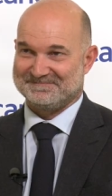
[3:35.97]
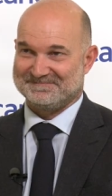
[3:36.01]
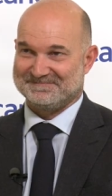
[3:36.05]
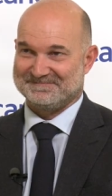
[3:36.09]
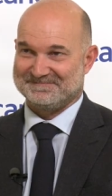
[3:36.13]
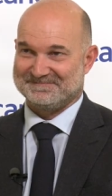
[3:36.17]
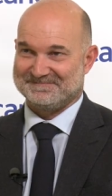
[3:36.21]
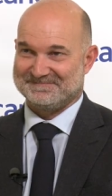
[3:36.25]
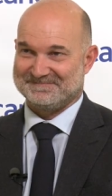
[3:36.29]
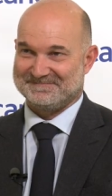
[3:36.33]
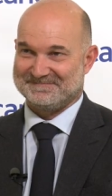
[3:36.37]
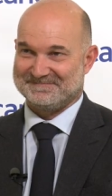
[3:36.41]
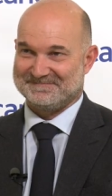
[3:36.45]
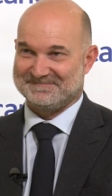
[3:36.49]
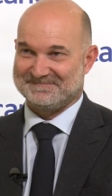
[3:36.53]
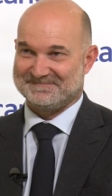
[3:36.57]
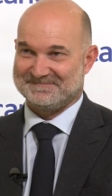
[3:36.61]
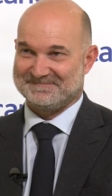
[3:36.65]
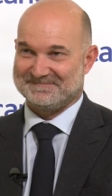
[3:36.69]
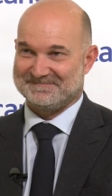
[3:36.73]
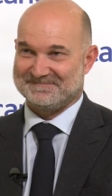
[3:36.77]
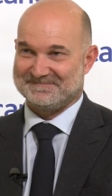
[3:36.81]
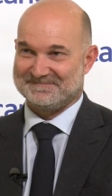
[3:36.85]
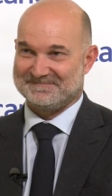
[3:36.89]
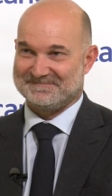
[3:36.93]
And in more
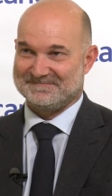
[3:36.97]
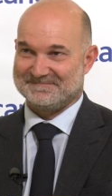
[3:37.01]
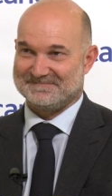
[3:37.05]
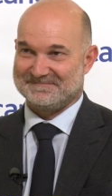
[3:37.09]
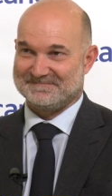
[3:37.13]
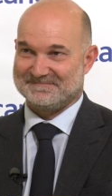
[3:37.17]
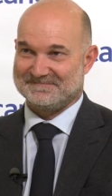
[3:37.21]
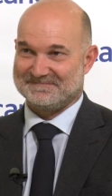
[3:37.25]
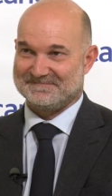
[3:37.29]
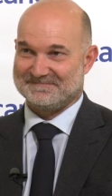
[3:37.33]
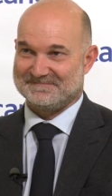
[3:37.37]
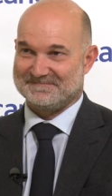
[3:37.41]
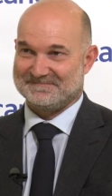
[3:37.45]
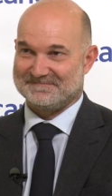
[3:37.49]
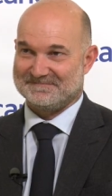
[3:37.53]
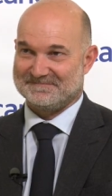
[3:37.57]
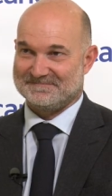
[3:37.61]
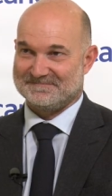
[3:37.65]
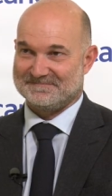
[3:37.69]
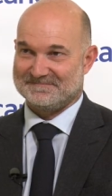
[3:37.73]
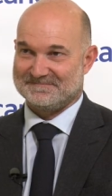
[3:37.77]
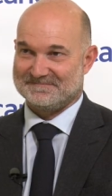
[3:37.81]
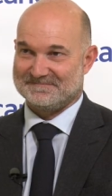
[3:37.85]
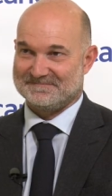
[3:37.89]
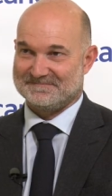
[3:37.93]
general terms, what do these
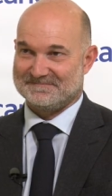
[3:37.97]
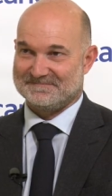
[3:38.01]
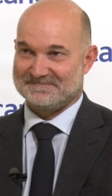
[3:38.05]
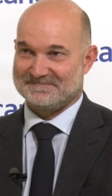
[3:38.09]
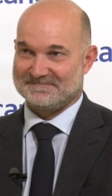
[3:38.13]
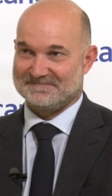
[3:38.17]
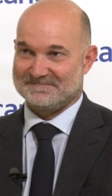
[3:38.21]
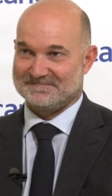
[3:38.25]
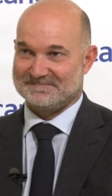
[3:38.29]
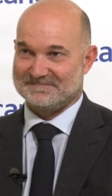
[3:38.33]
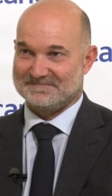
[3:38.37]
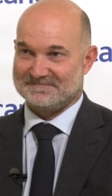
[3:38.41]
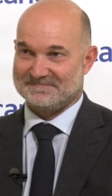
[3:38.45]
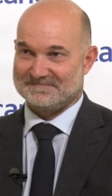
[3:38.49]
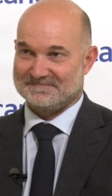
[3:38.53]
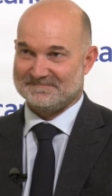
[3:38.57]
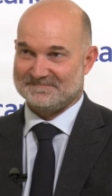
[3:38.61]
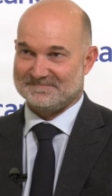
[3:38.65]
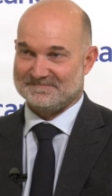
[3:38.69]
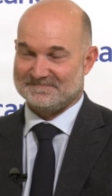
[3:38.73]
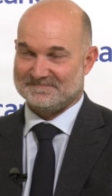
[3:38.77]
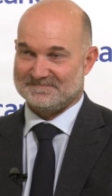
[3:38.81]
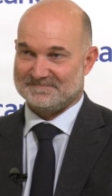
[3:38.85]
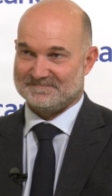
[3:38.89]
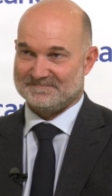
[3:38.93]
findings mean for,
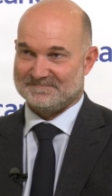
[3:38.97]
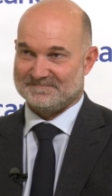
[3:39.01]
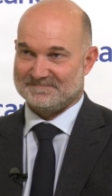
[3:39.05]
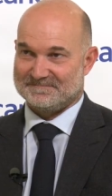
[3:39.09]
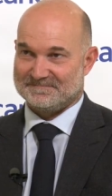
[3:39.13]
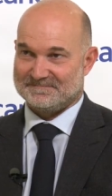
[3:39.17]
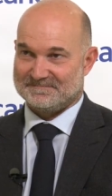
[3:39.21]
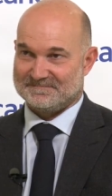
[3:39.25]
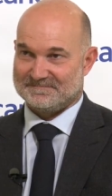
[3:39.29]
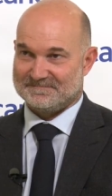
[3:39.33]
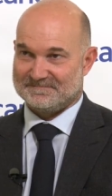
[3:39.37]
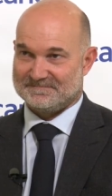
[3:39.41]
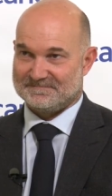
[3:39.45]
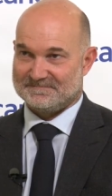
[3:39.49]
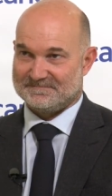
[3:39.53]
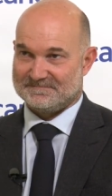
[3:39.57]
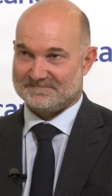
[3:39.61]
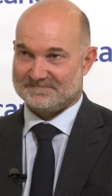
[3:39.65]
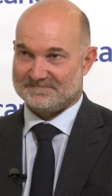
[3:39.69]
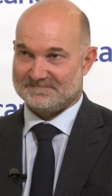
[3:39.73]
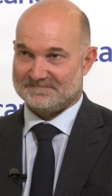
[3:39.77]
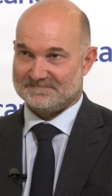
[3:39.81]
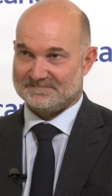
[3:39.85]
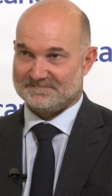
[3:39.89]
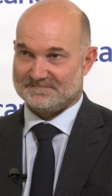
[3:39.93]
well, the
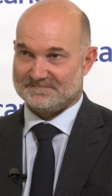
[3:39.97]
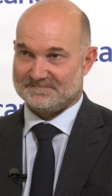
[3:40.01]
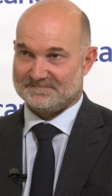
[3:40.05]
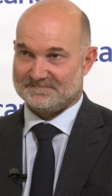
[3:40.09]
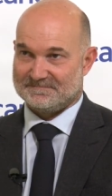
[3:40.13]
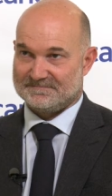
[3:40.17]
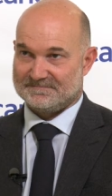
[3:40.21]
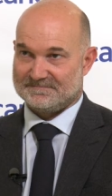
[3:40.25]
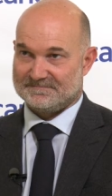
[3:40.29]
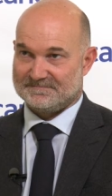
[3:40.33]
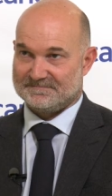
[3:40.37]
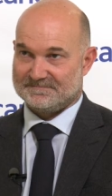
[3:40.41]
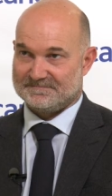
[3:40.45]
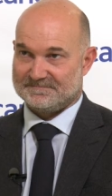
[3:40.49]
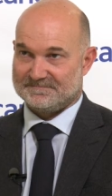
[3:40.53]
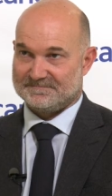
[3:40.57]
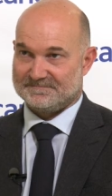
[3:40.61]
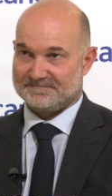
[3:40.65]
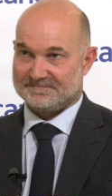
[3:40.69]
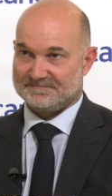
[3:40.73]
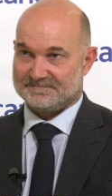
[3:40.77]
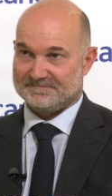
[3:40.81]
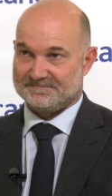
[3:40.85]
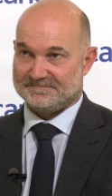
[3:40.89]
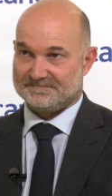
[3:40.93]
successes of
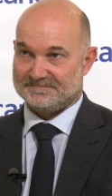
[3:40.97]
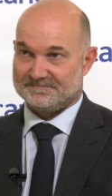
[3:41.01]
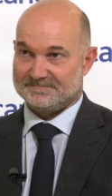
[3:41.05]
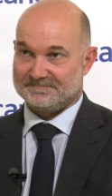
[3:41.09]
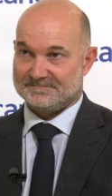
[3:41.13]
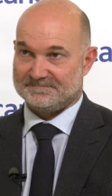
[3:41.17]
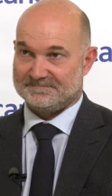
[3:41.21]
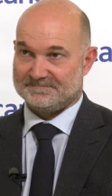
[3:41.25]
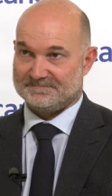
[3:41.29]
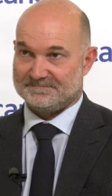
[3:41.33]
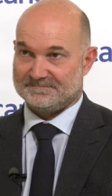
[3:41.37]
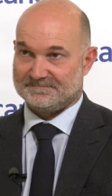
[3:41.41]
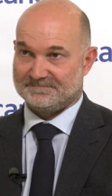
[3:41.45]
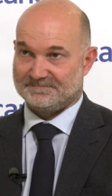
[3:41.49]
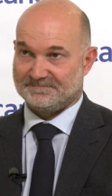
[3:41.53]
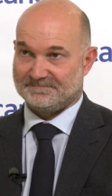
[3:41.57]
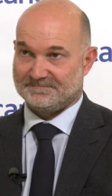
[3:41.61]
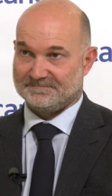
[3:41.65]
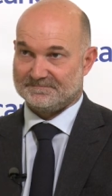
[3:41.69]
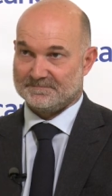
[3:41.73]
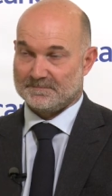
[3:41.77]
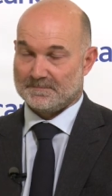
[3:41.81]
PD-1 in lung cancer?